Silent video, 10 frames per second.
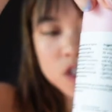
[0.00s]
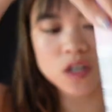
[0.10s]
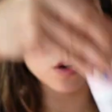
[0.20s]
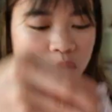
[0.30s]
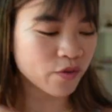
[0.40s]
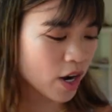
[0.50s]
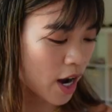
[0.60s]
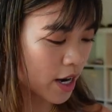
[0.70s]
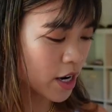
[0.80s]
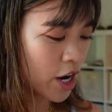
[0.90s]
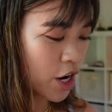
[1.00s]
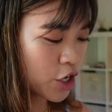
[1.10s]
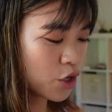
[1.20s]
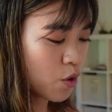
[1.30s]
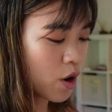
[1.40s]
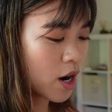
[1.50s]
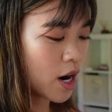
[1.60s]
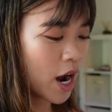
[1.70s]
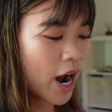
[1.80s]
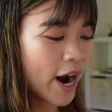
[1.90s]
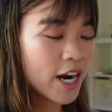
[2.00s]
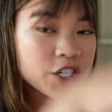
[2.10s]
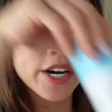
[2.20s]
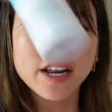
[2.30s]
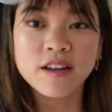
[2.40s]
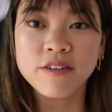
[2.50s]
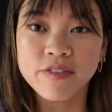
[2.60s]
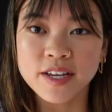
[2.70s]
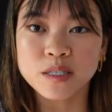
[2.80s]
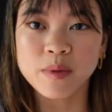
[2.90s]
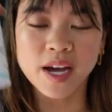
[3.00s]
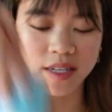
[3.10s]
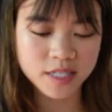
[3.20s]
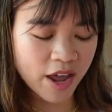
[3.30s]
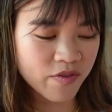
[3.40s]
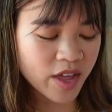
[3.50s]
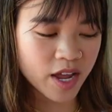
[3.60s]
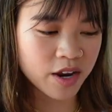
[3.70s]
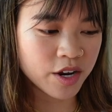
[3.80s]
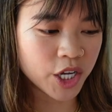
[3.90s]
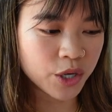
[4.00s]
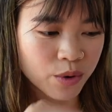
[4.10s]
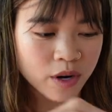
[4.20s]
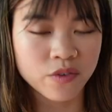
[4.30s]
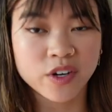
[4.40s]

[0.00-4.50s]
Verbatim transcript: So you've got your hydrating face mask and then your